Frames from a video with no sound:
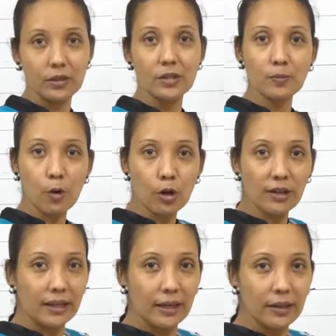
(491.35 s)
Small
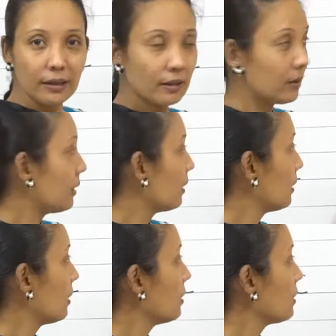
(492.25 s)
a,
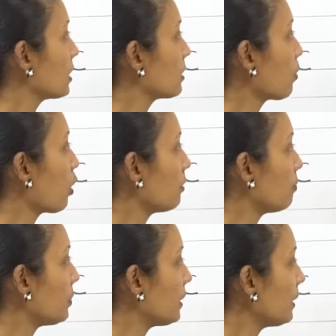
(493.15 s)
small
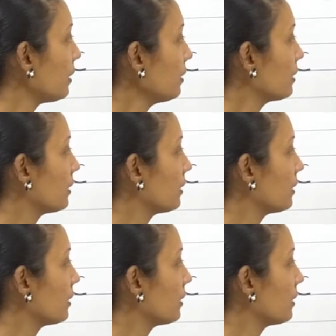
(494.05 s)
b,